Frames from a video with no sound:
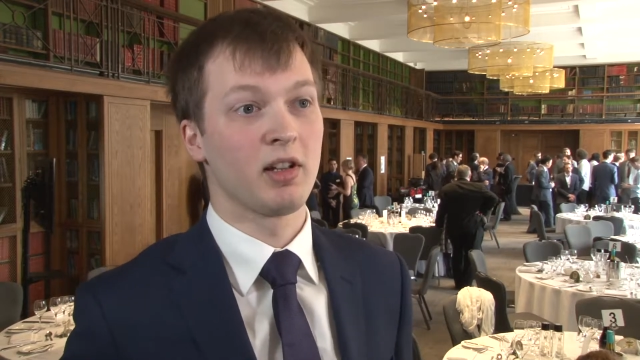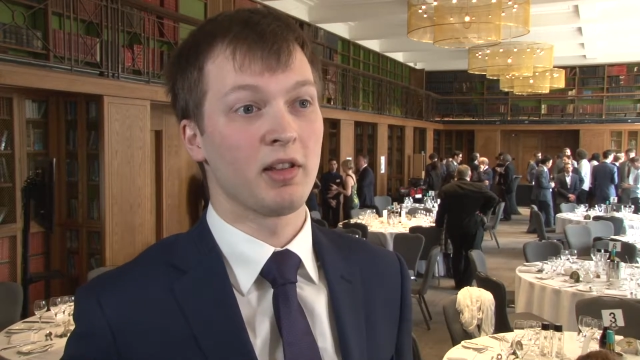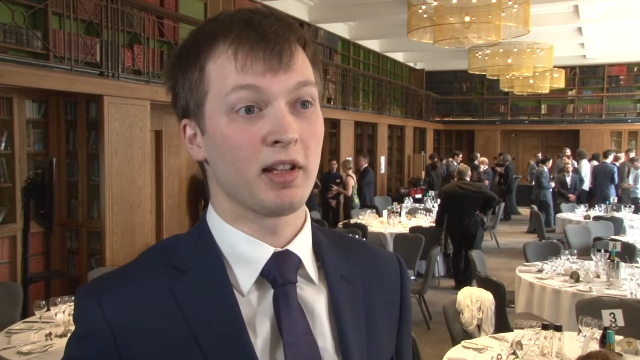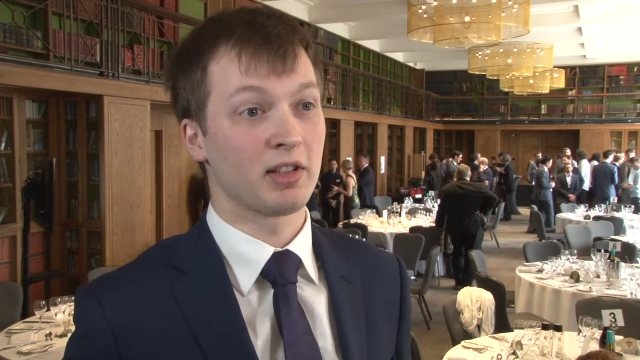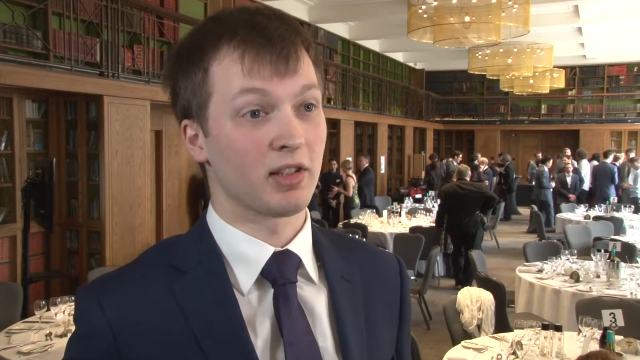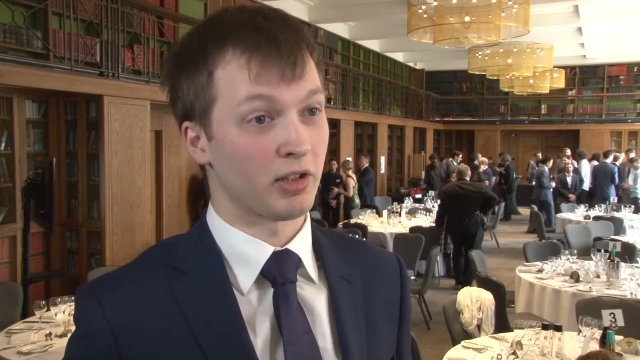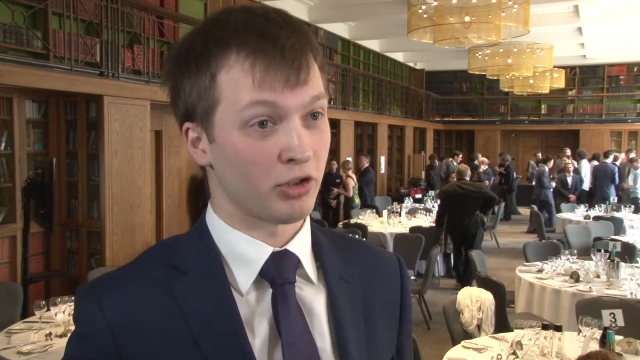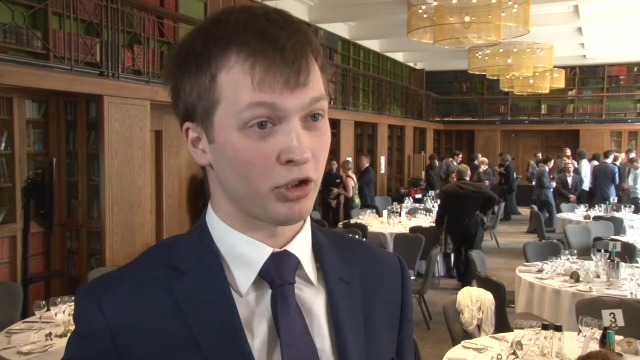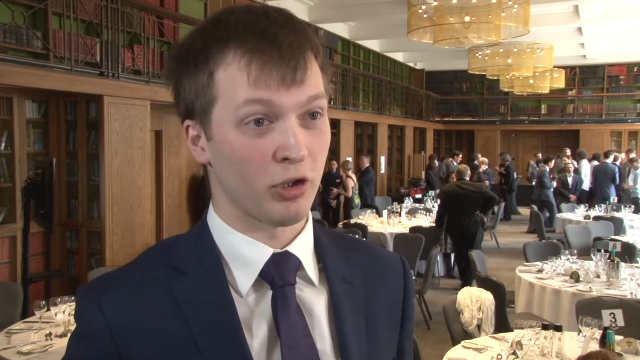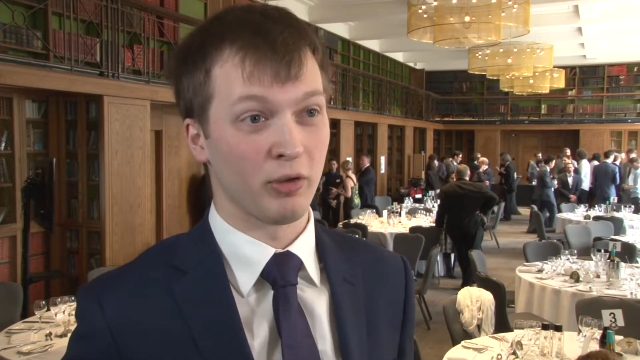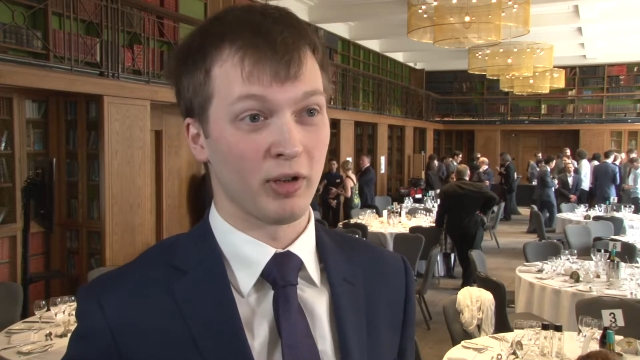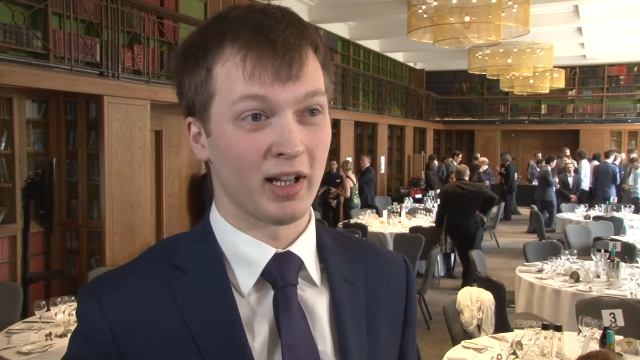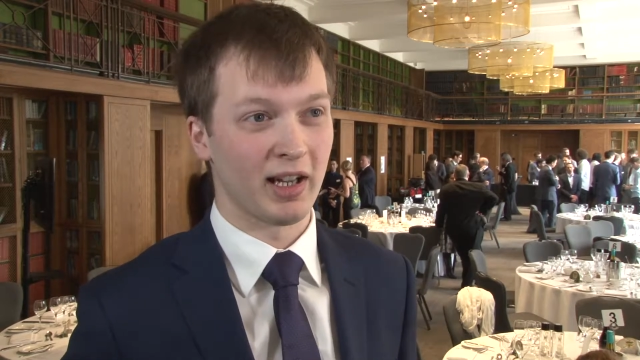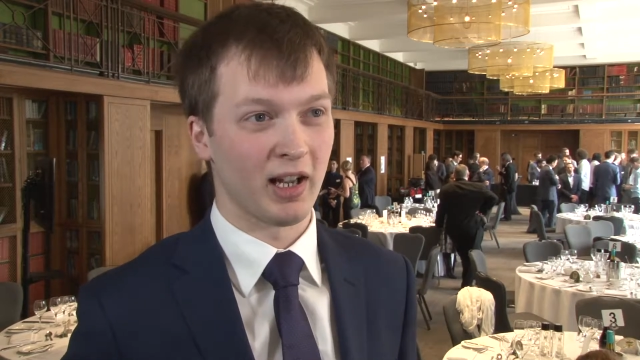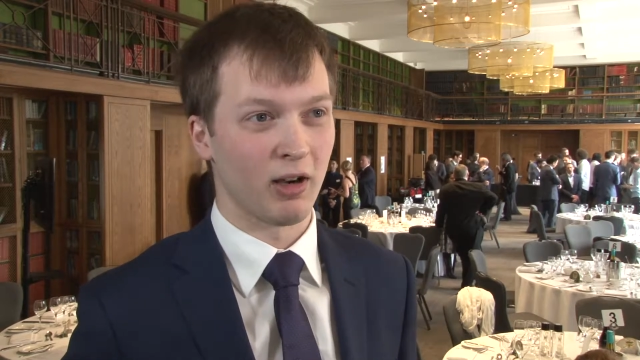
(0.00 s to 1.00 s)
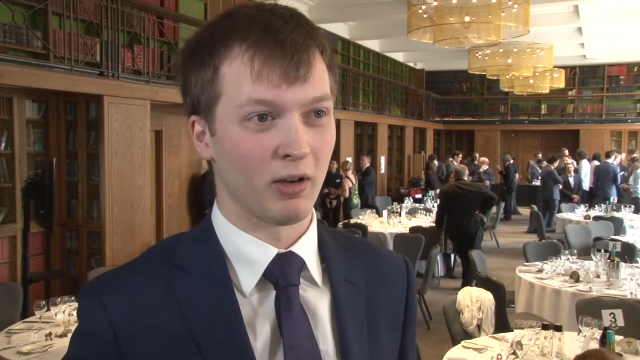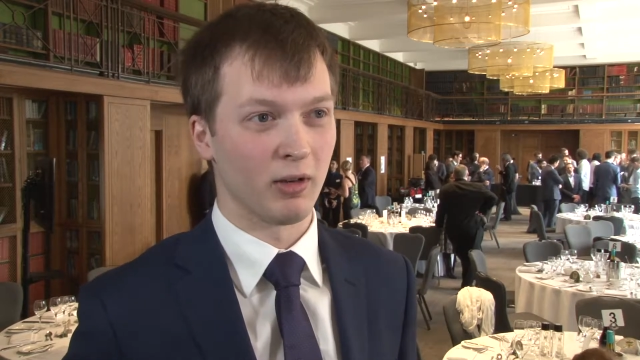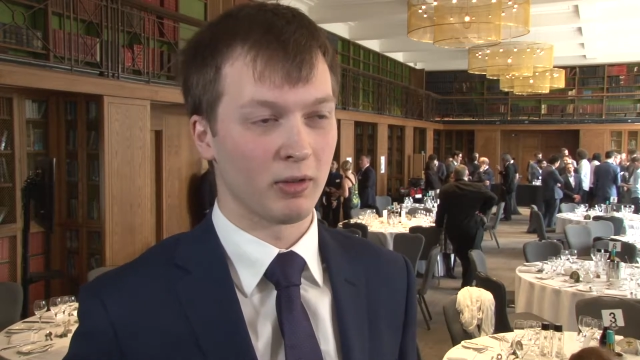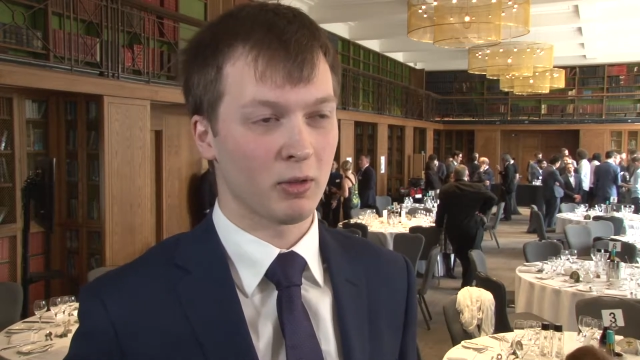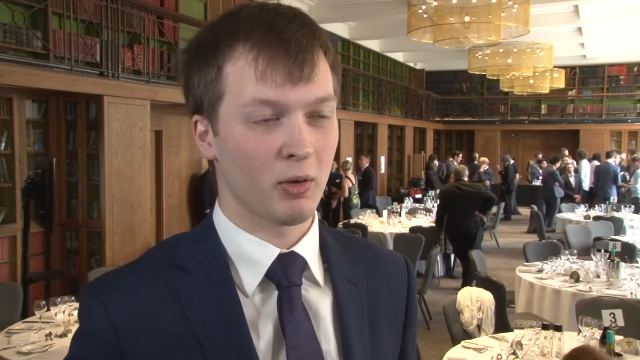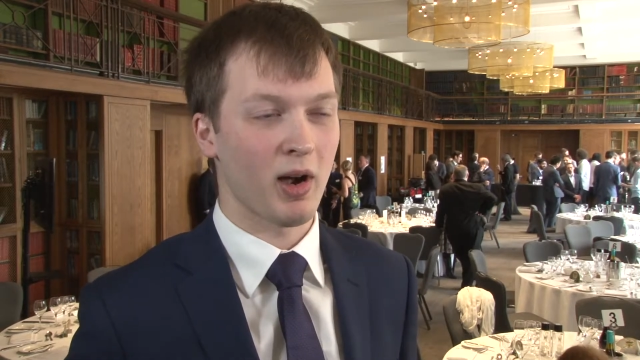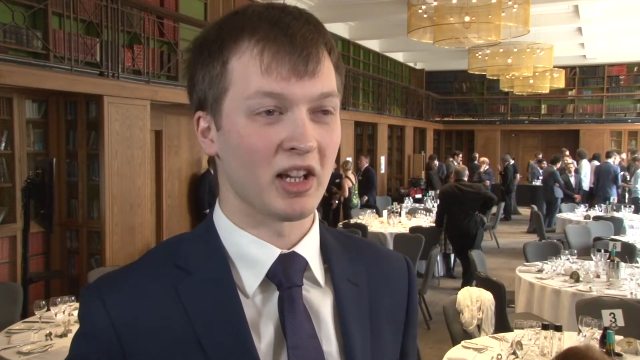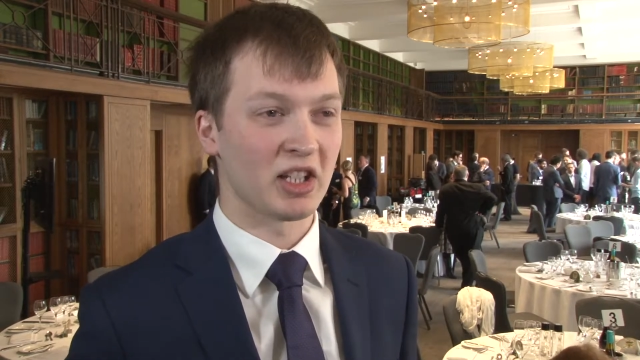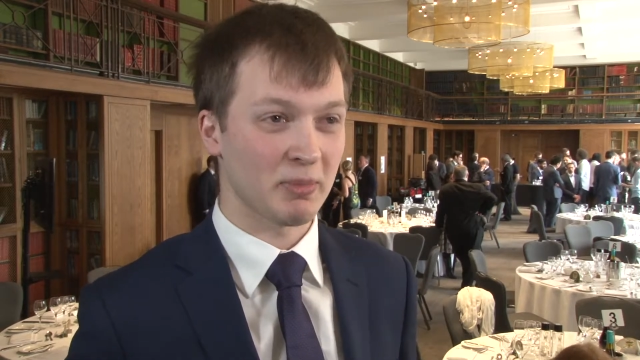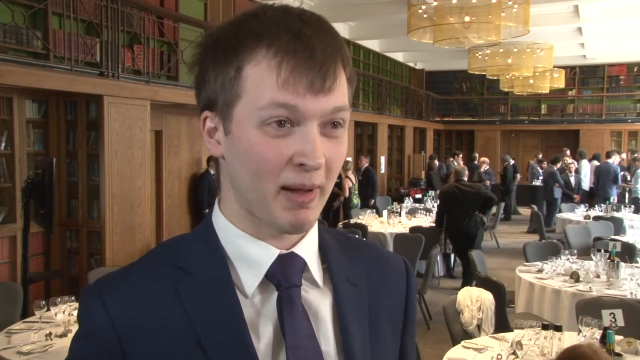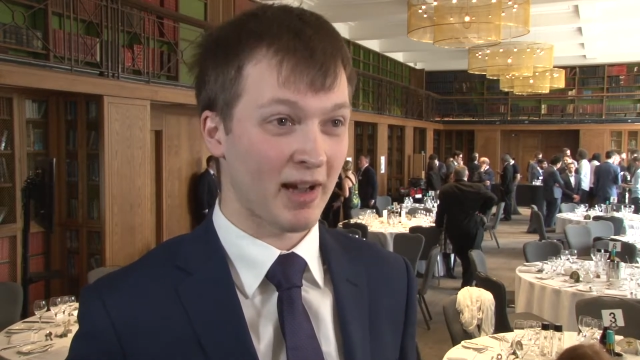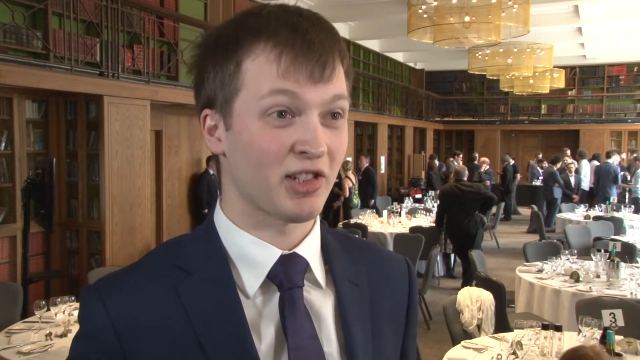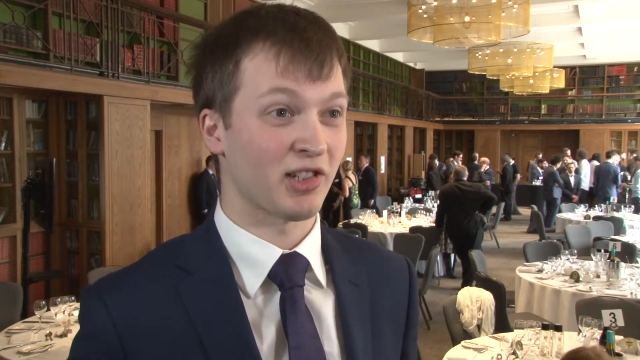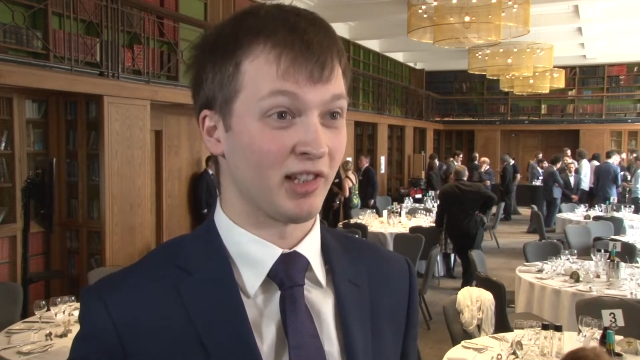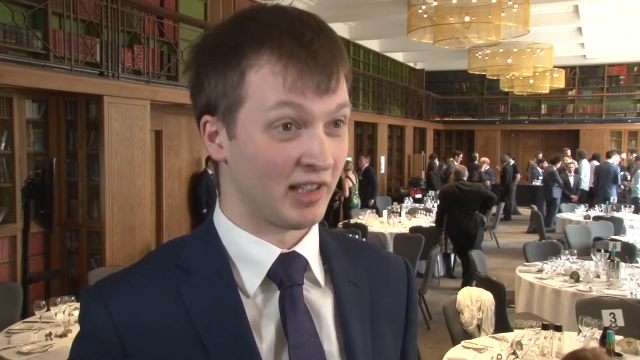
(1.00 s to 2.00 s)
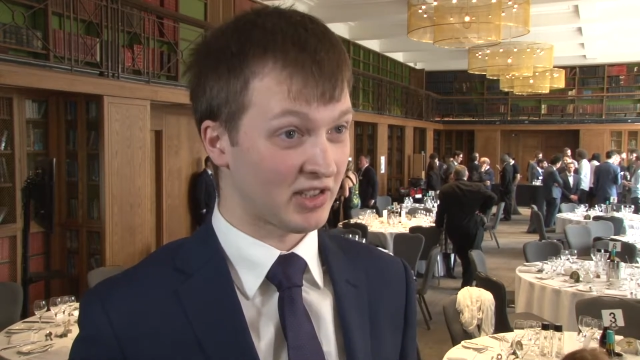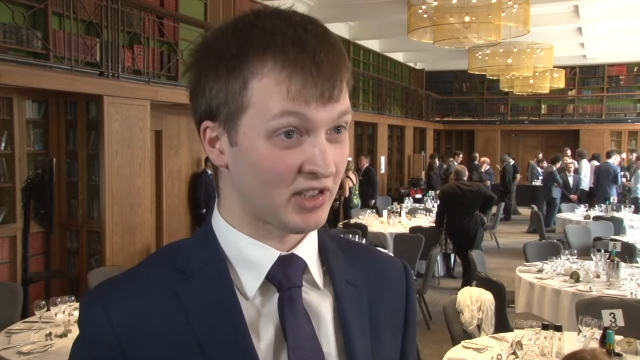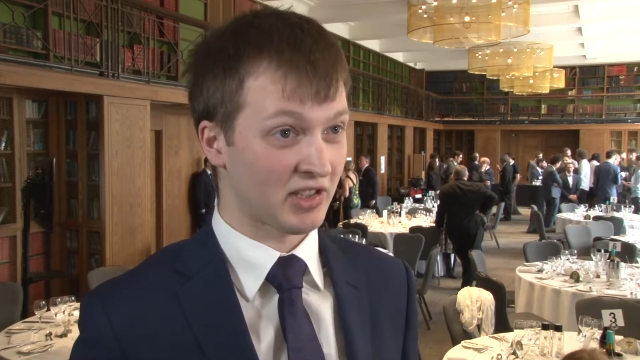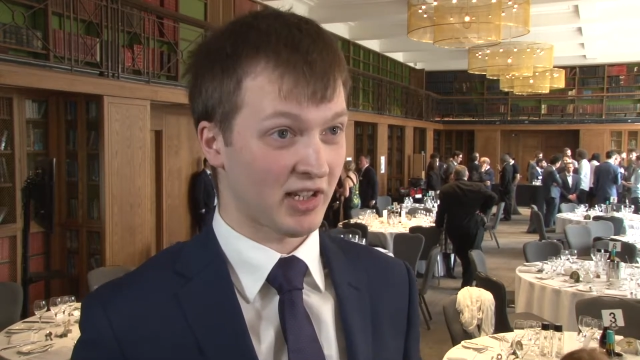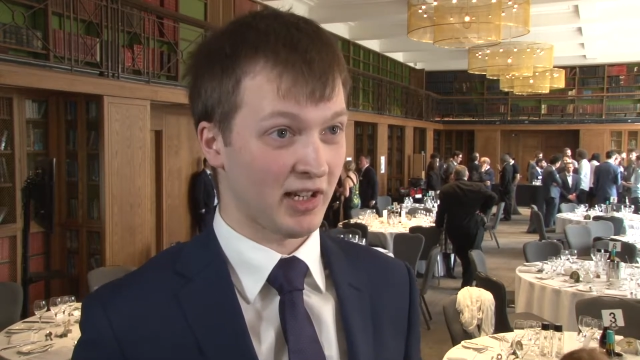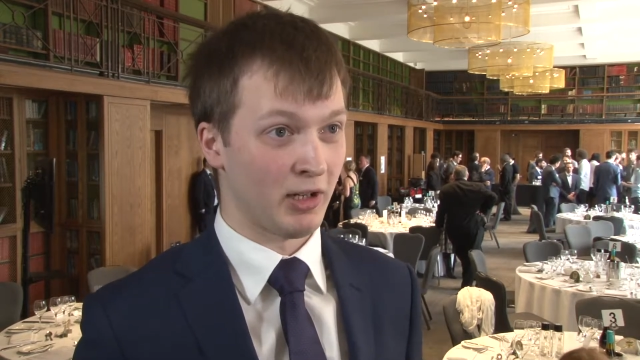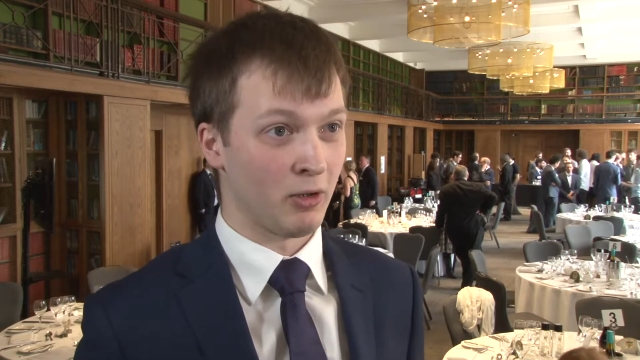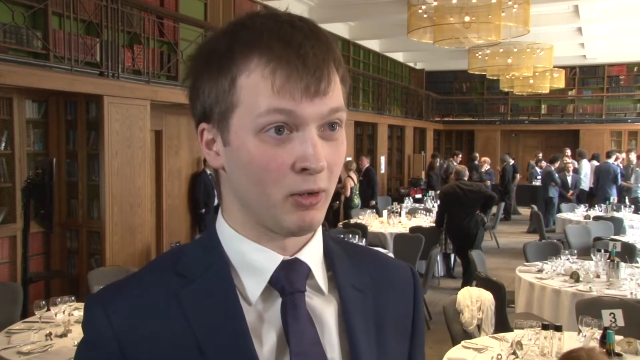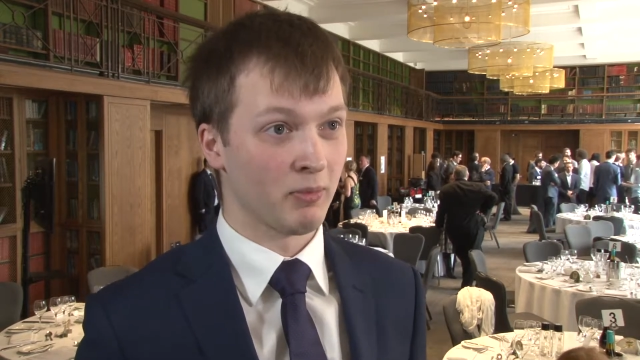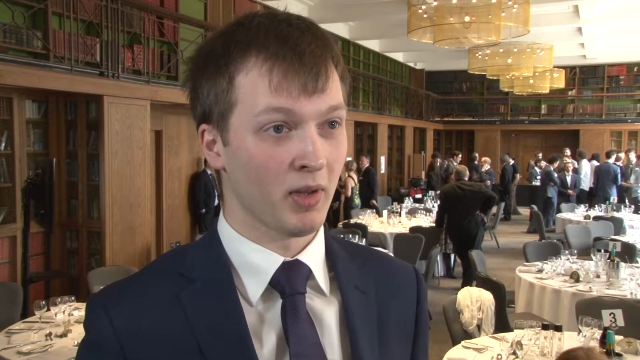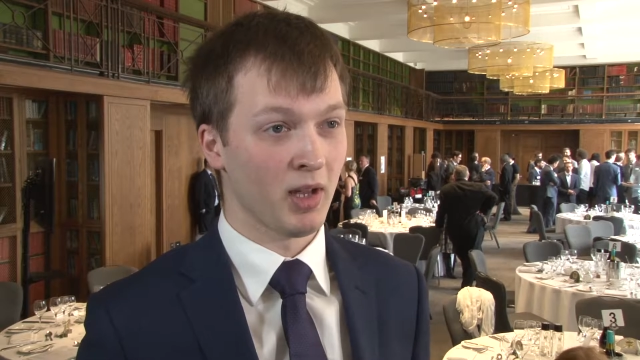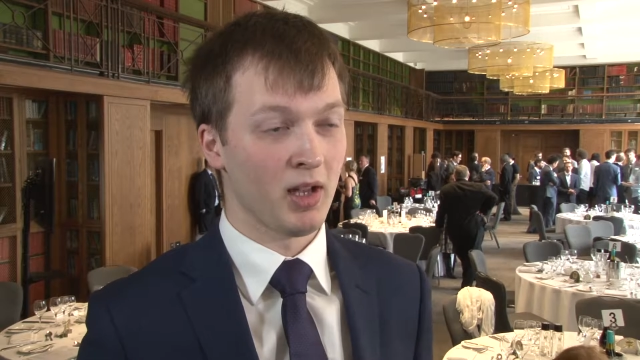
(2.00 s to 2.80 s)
Things like tuning are quite a specialist skill.